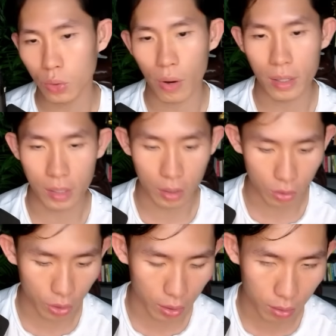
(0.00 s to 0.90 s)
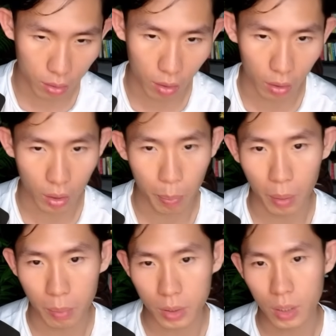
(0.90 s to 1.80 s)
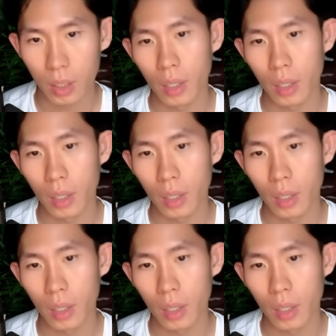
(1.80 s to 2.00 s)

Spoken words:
crazy, just 30 pips.